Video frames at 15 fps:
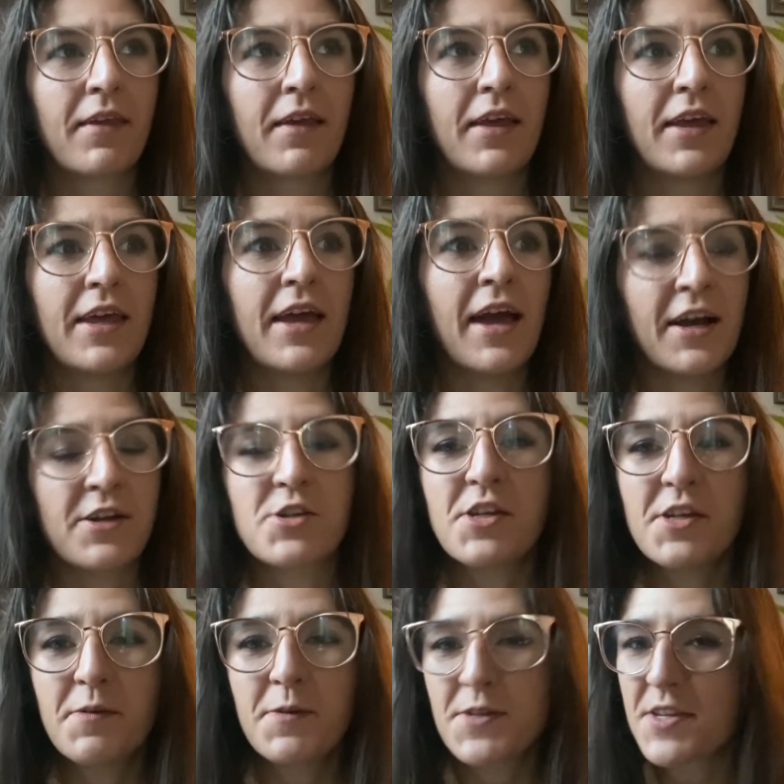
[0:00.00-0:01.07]
It
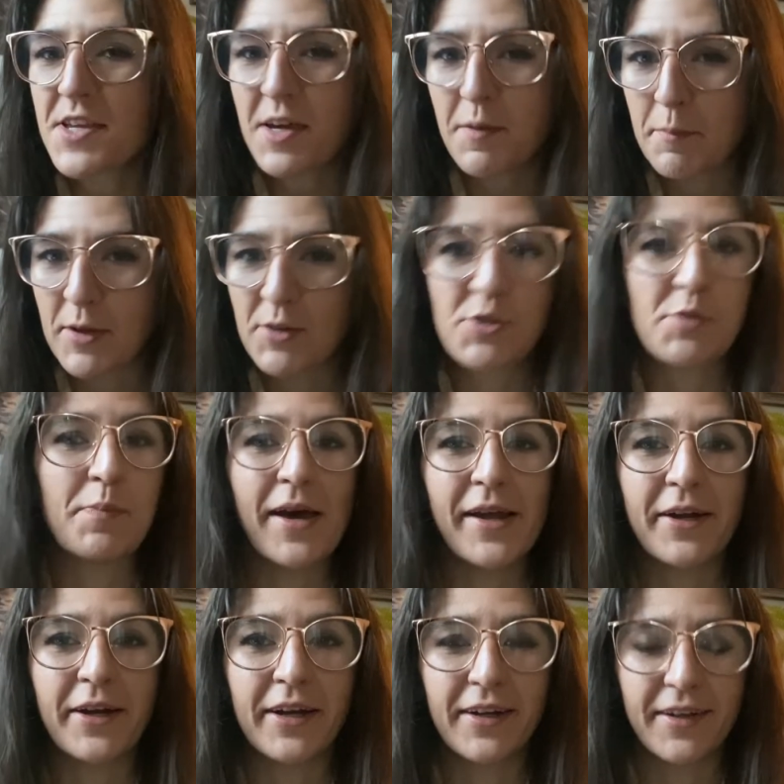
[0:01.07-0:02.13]
actually was like much
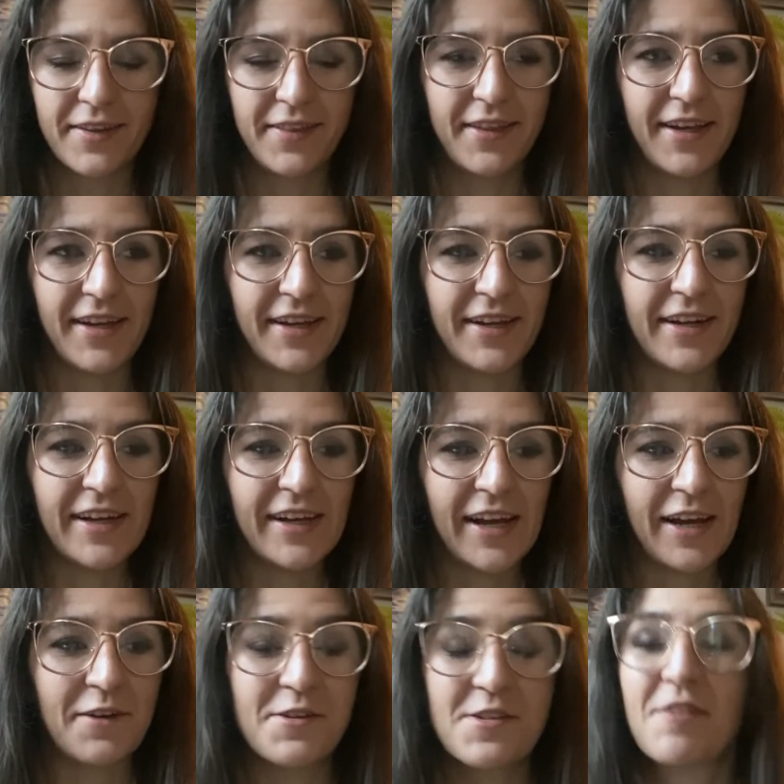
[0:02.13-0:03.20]
better than
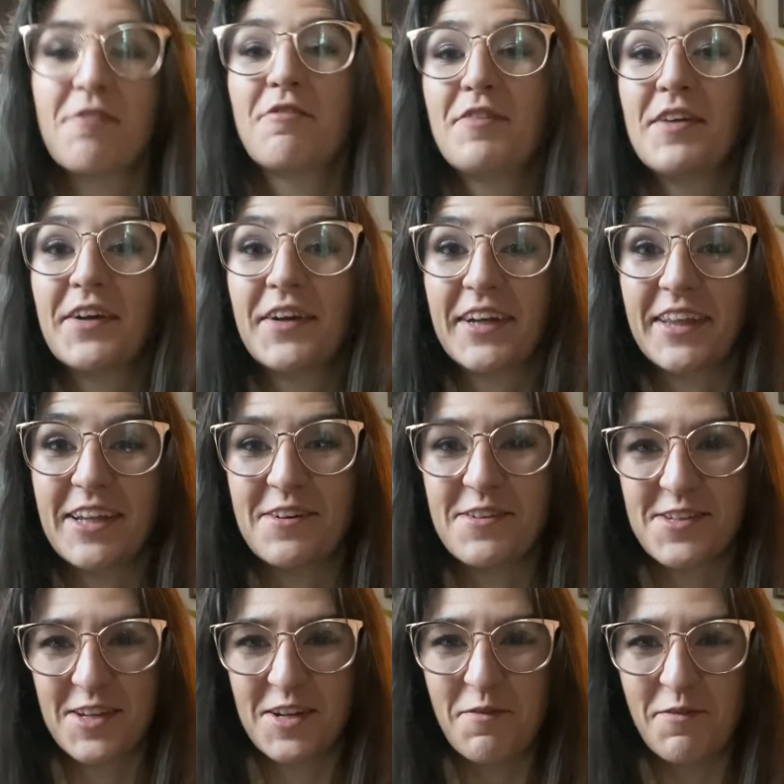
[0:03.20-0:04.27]
I was fearing that it
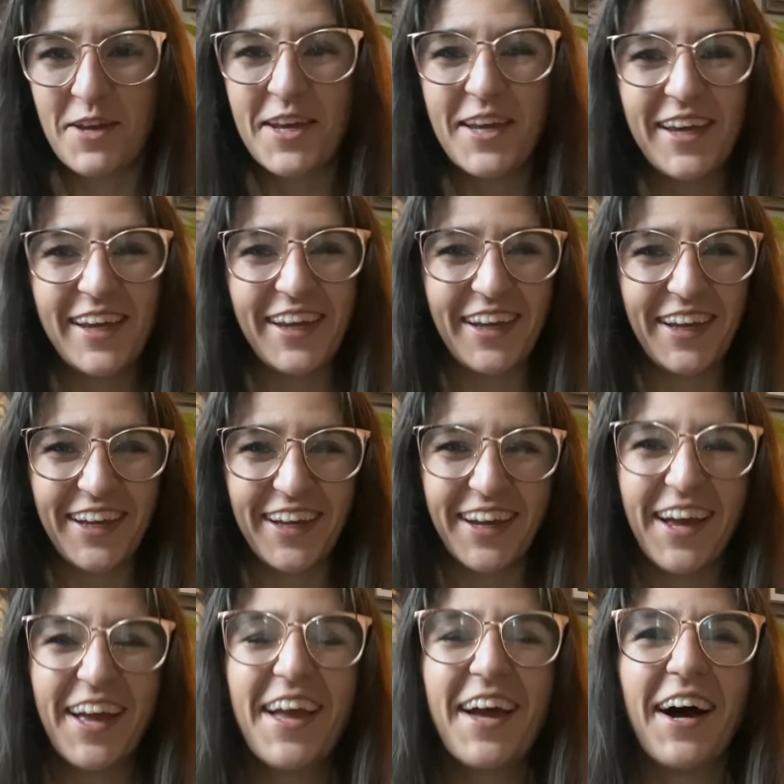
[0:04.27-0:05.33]
was gonna be.
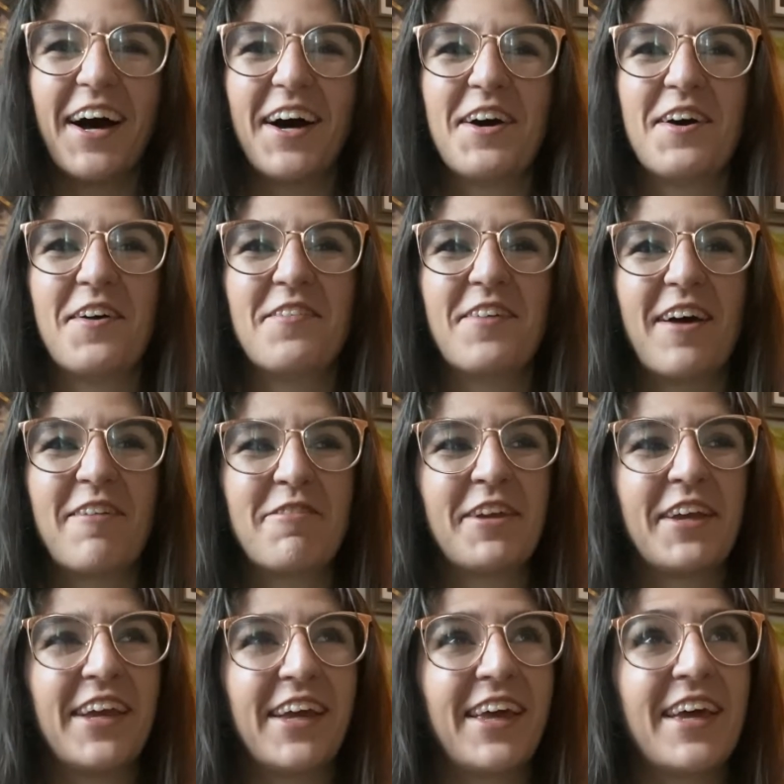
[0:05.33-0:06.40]
I feel
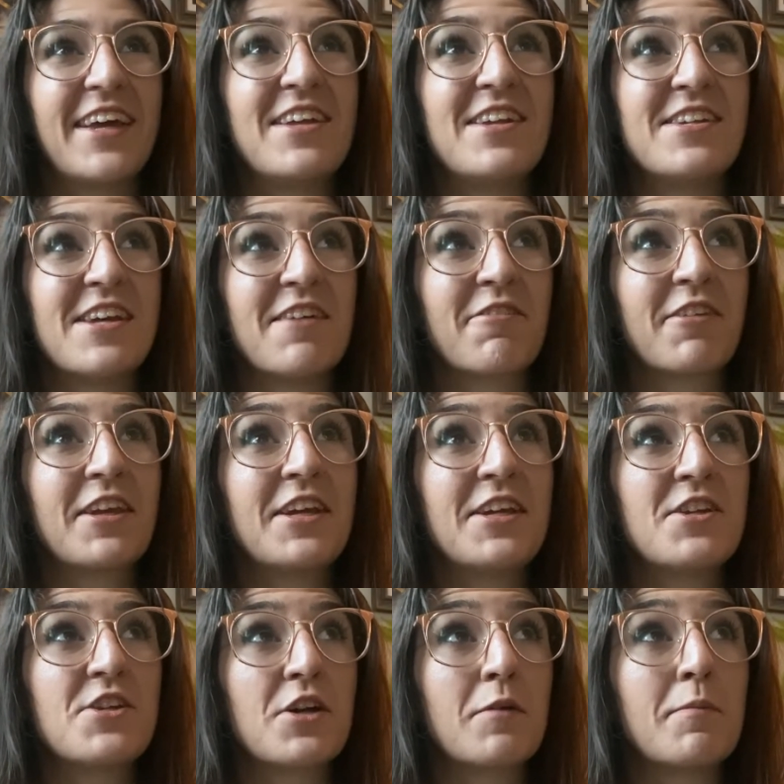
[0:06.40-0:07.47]
like it
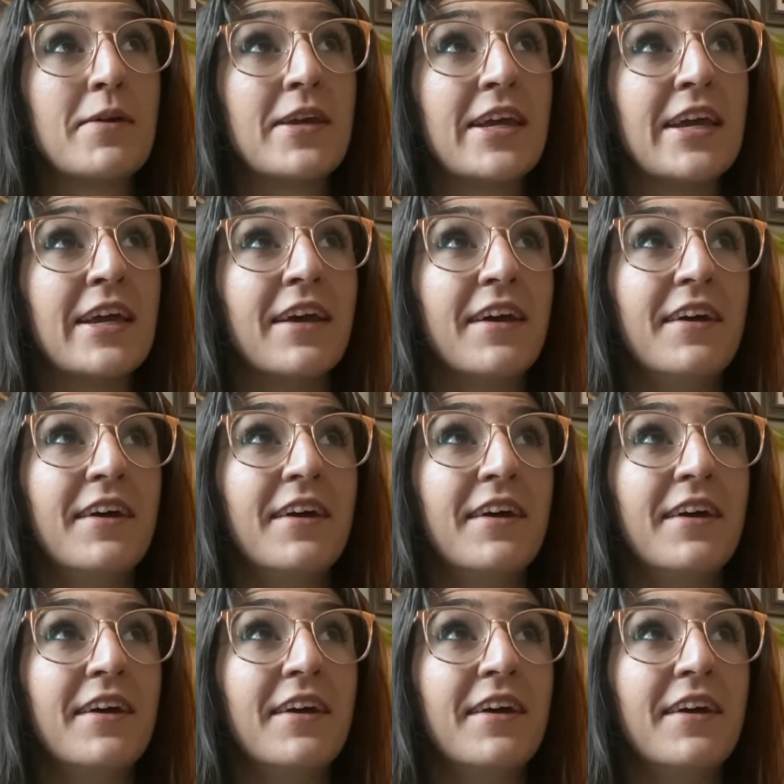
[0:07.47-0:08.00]
definitely took me